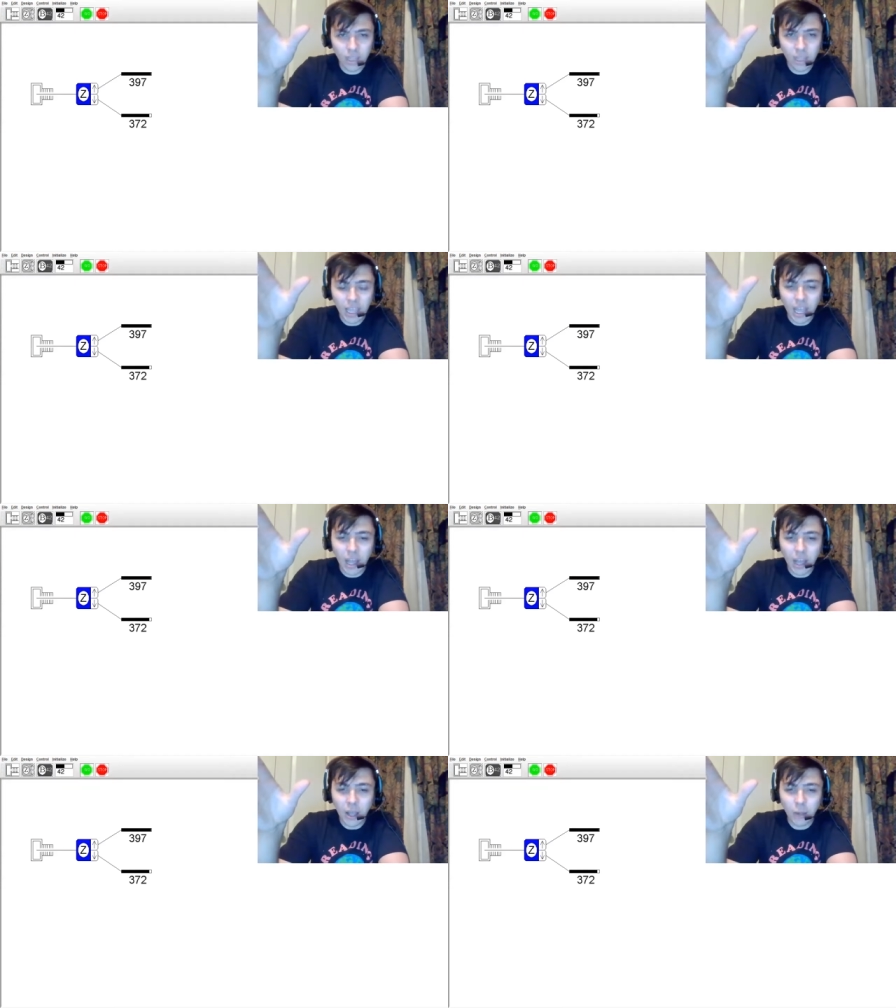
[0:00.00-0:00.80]

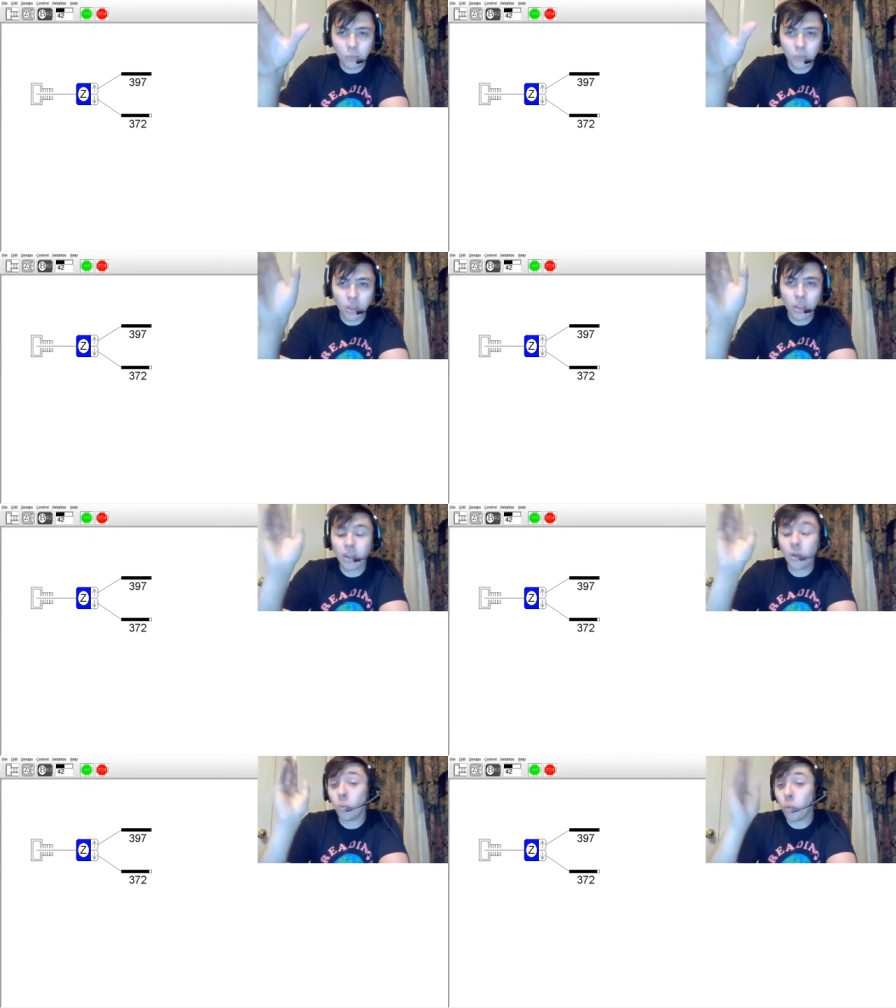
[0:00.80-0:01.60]
Um,
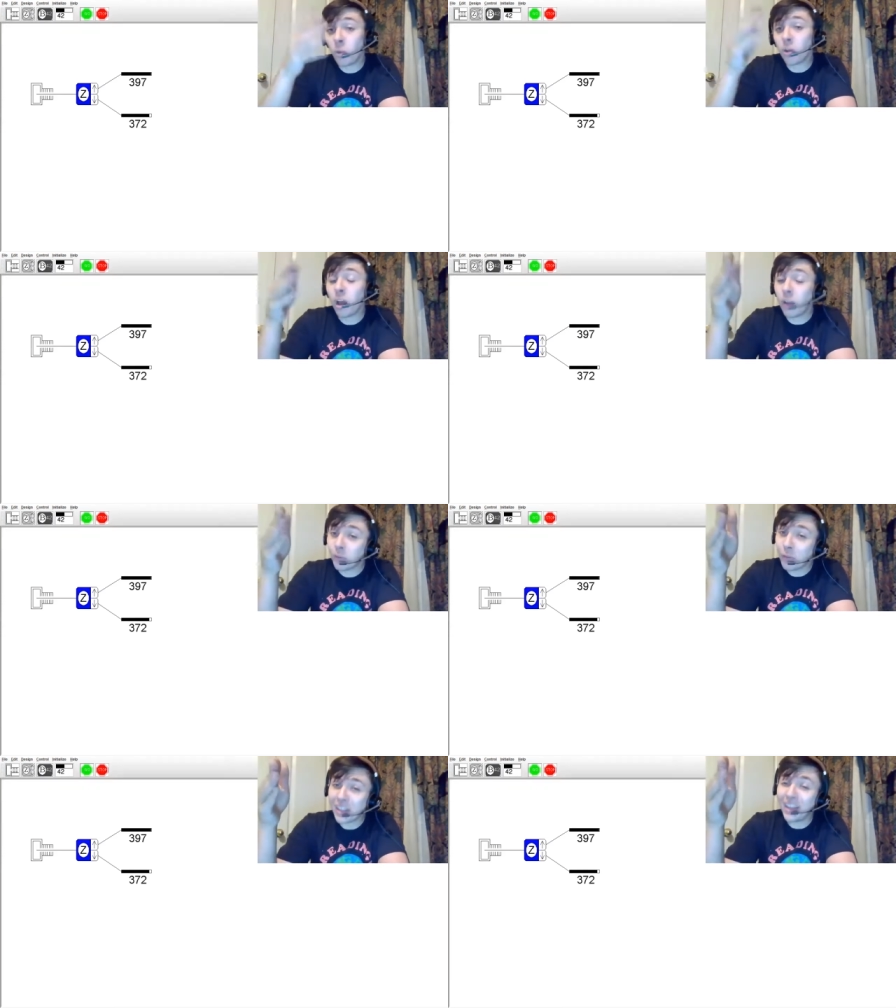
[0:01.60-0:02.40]
we will cover
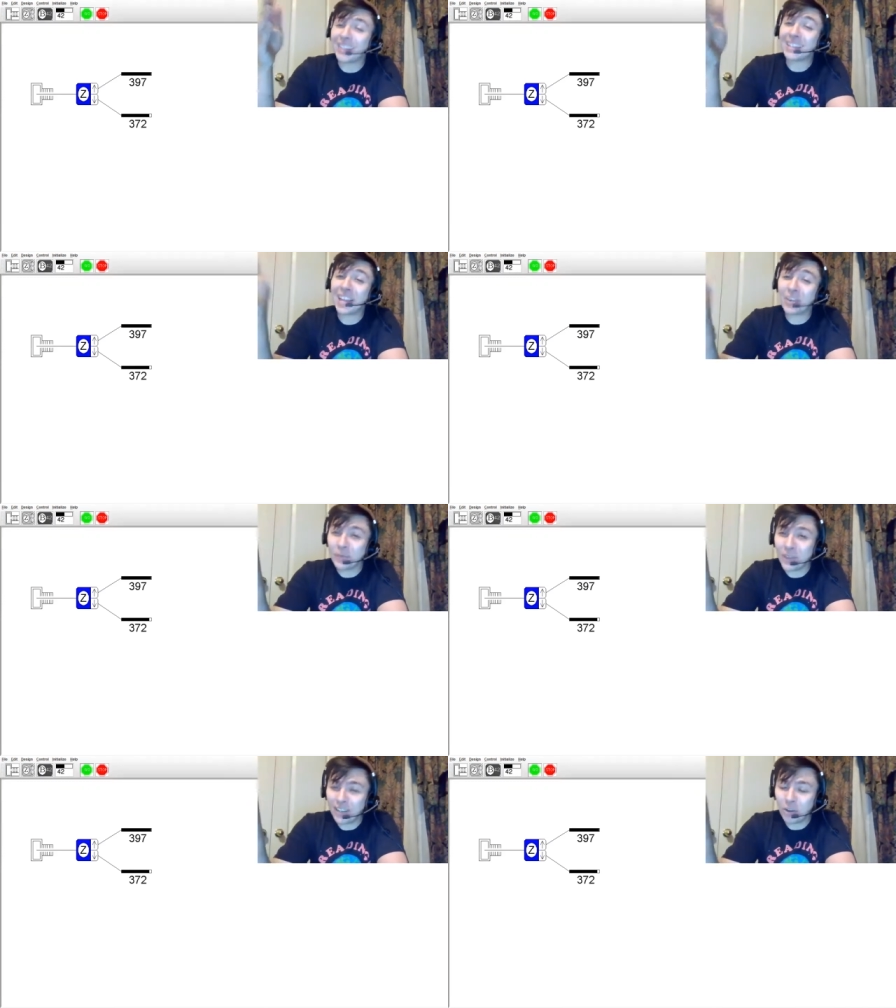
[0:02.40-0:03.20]
this in a later video,